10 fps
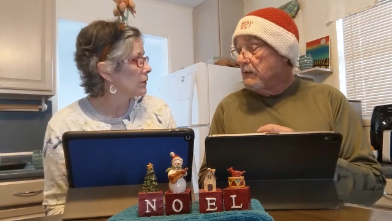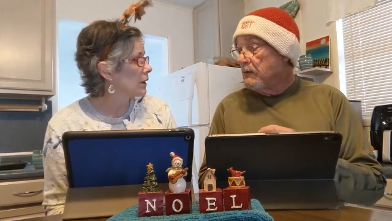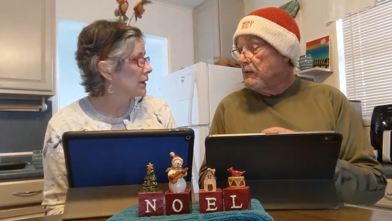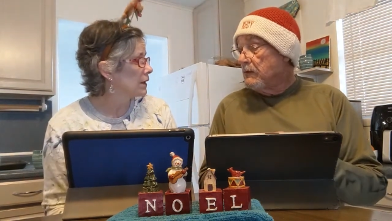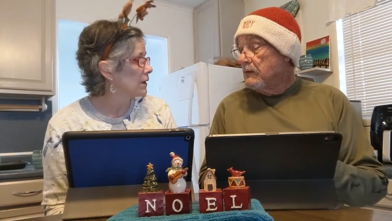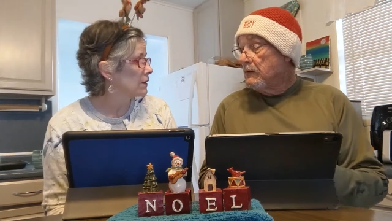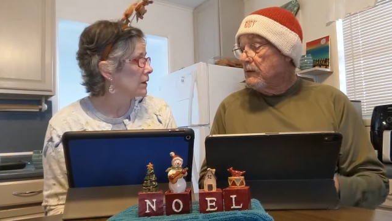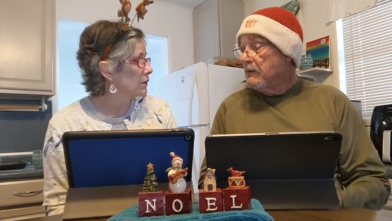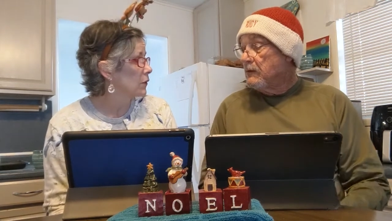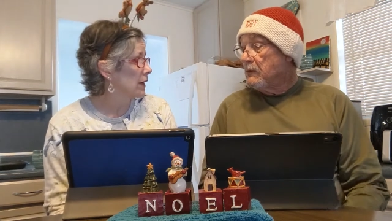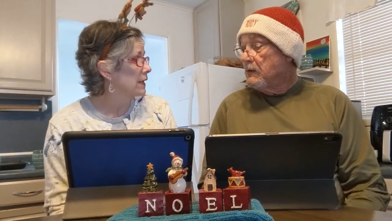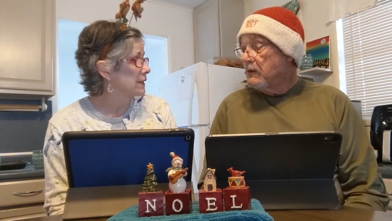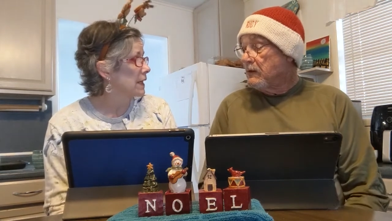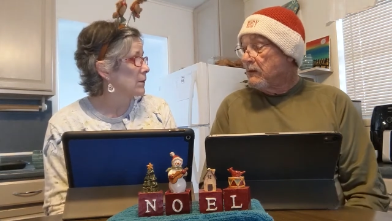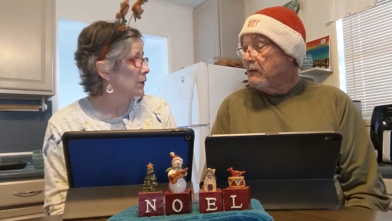Speaker 1: a great
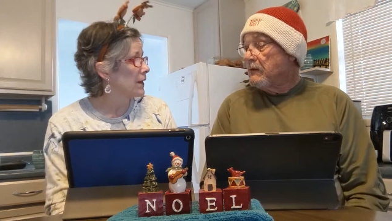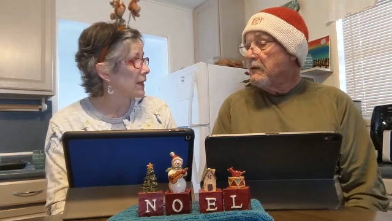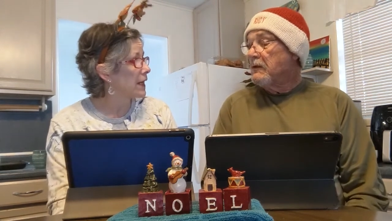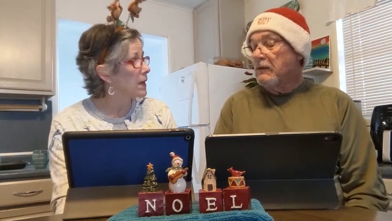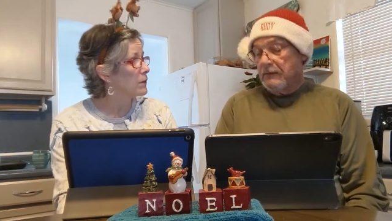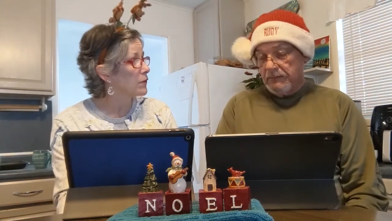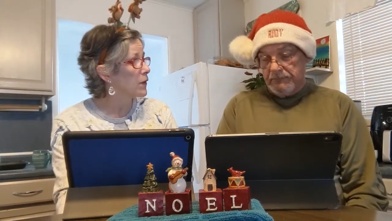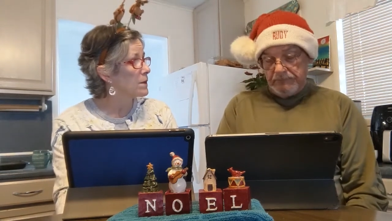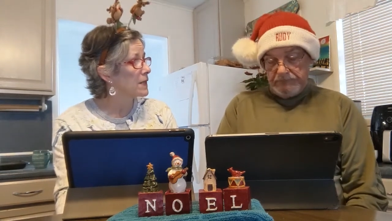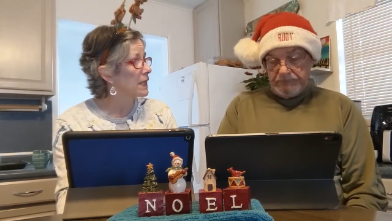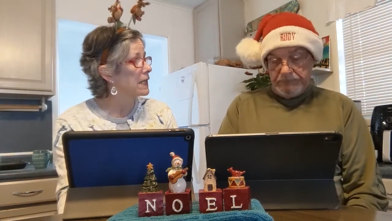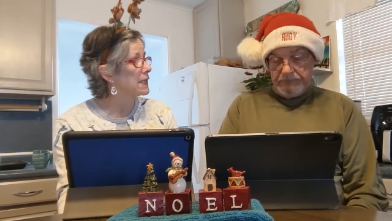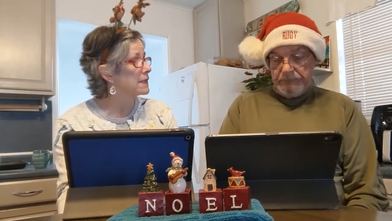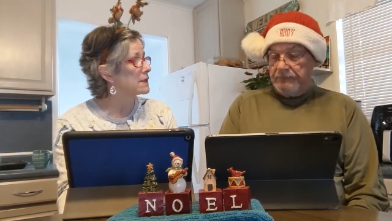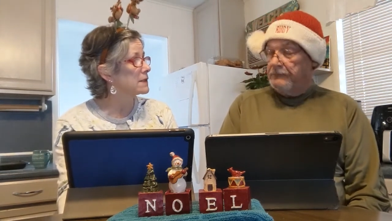example. They came from the
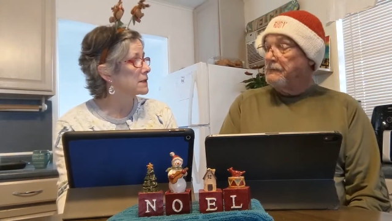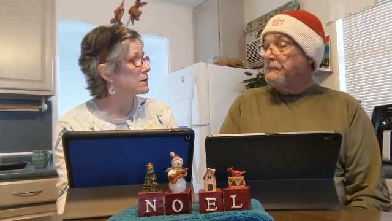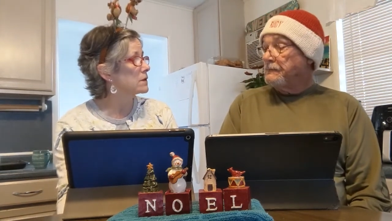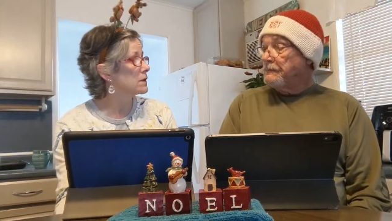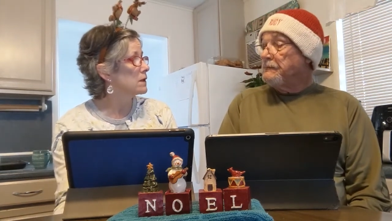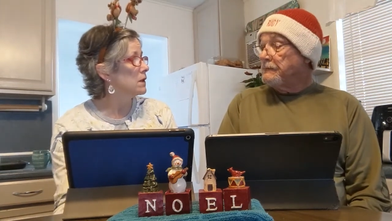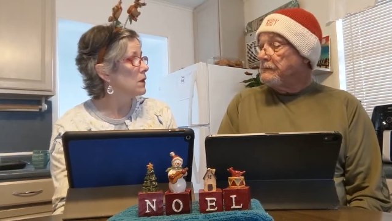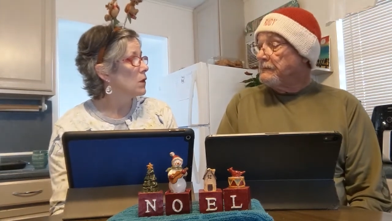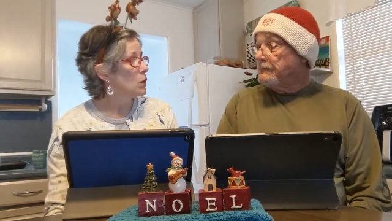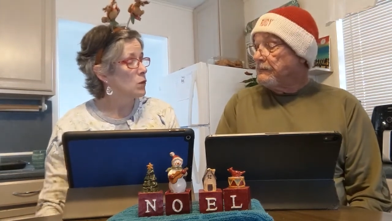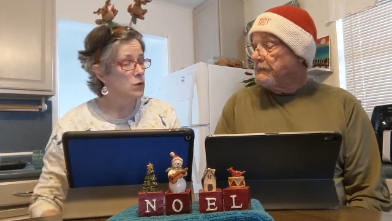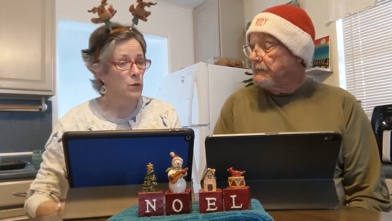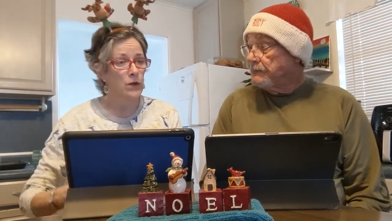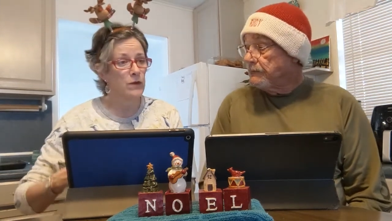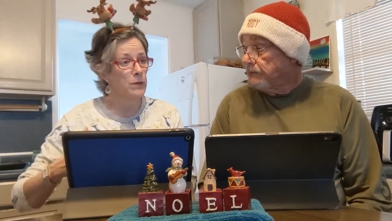east, which
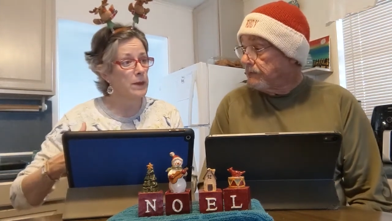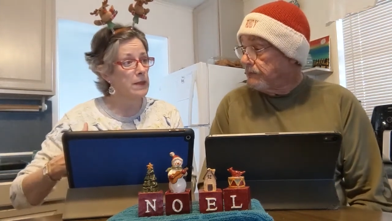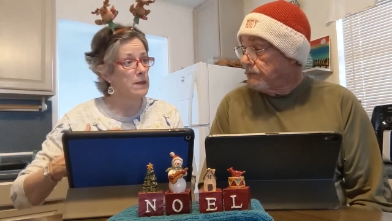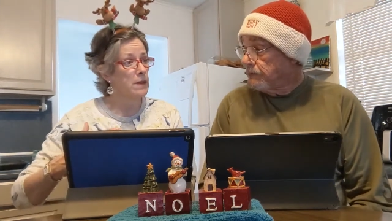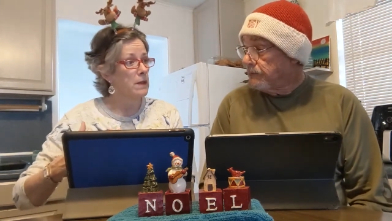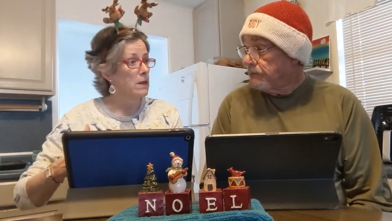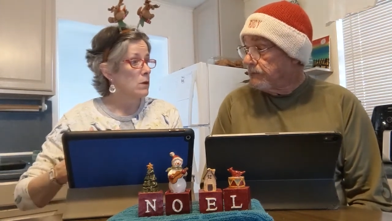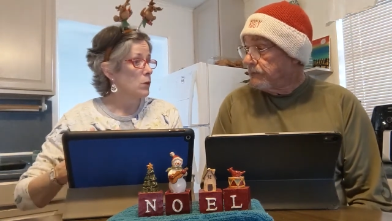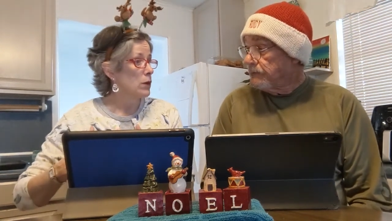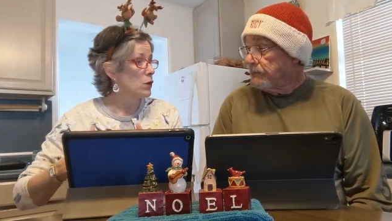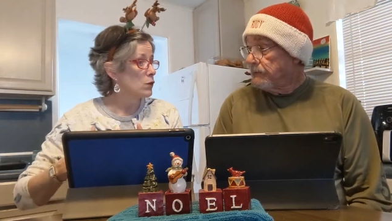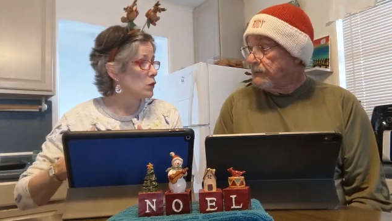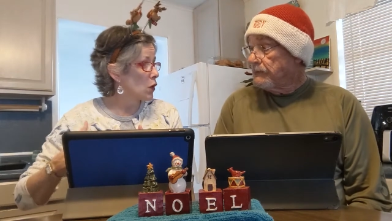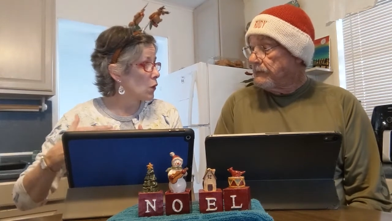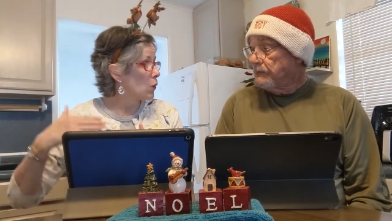would have been, we don't
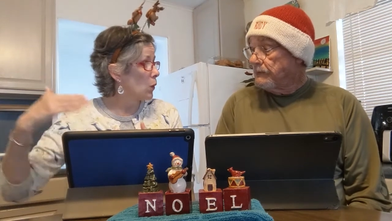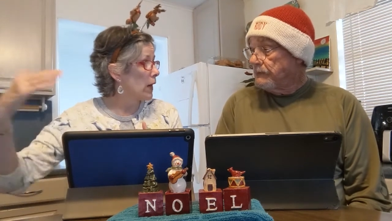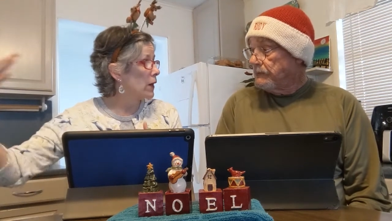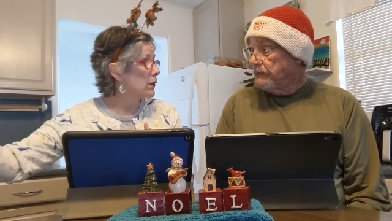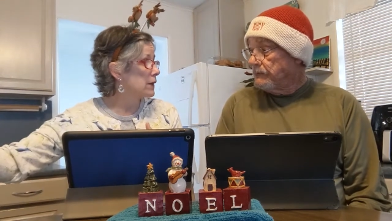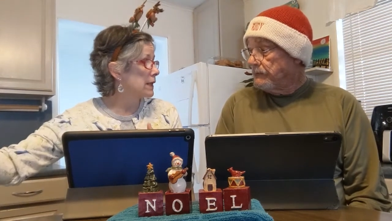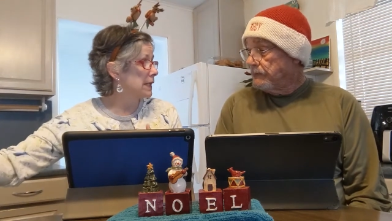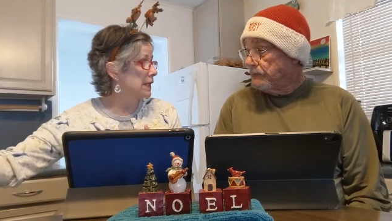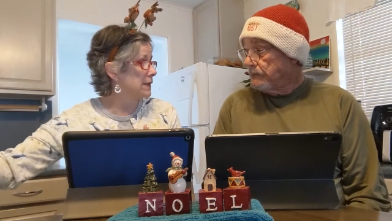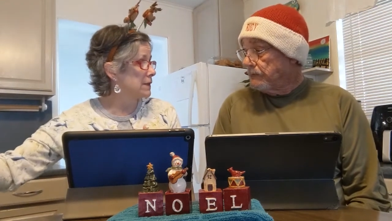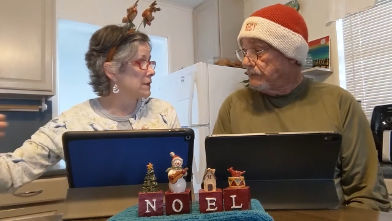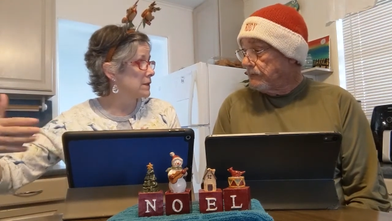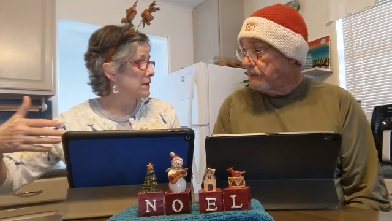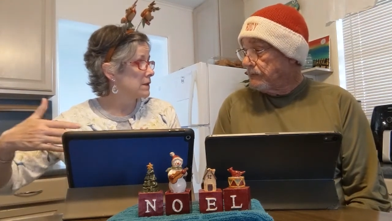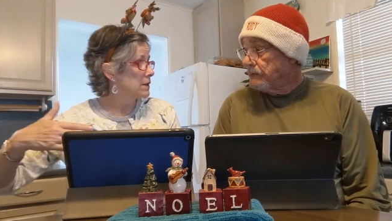know where in the east,
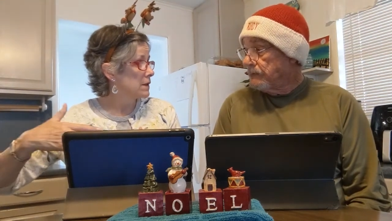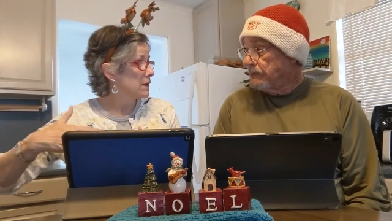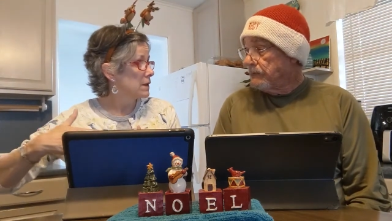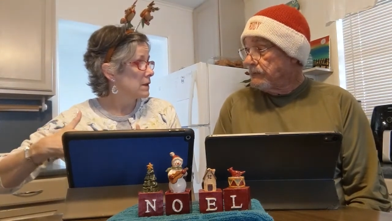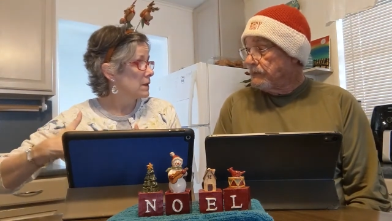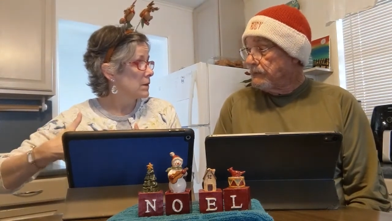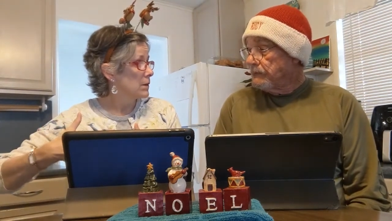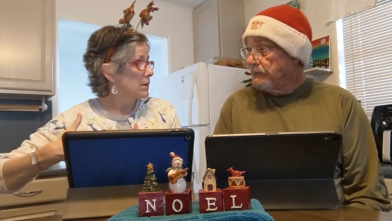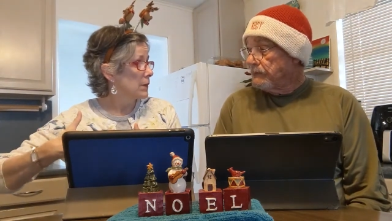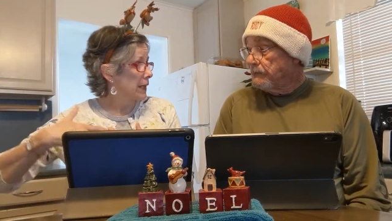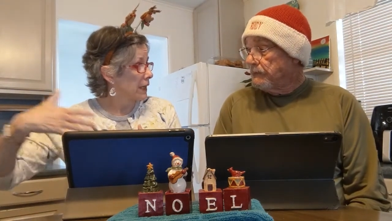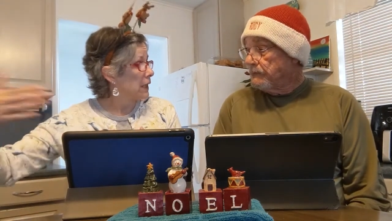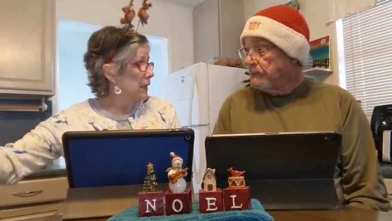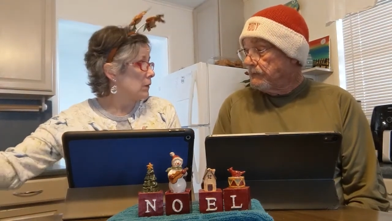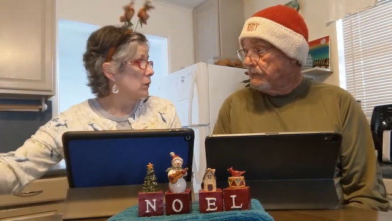but it,
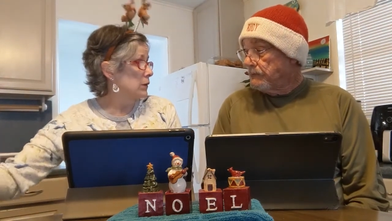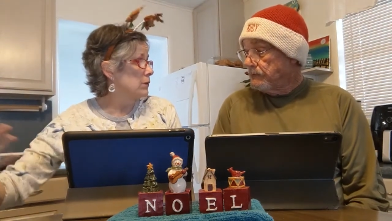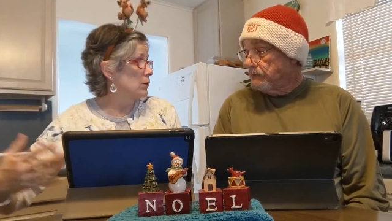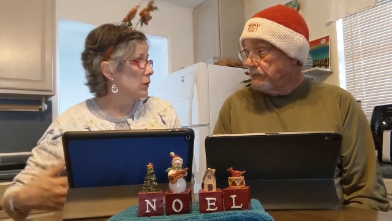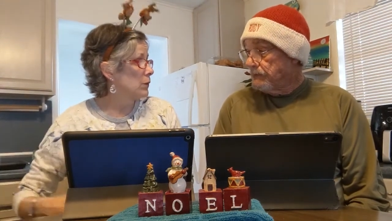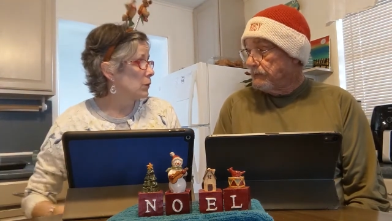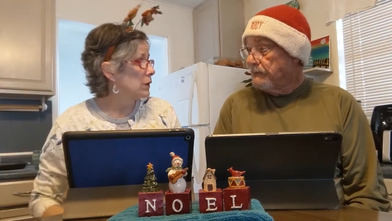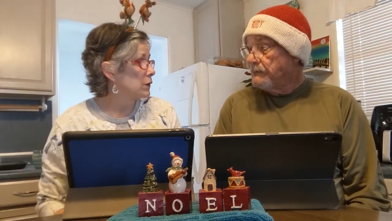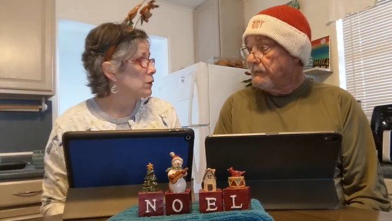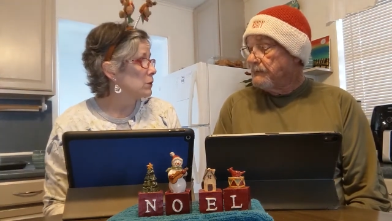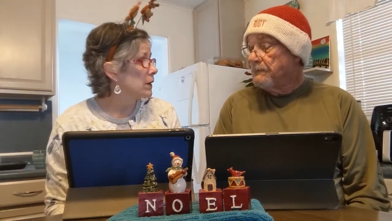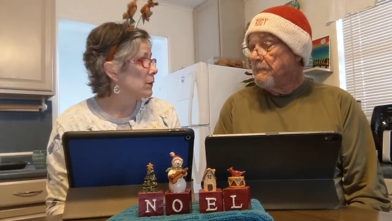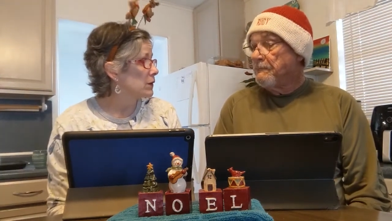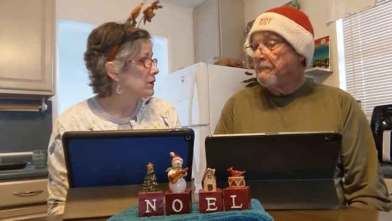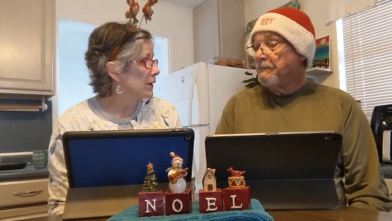it was we, we assume that
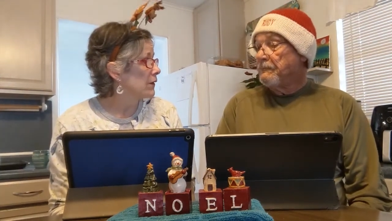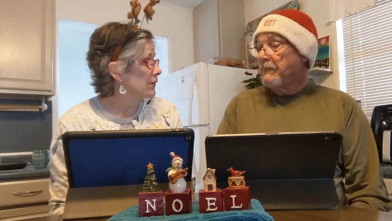it was very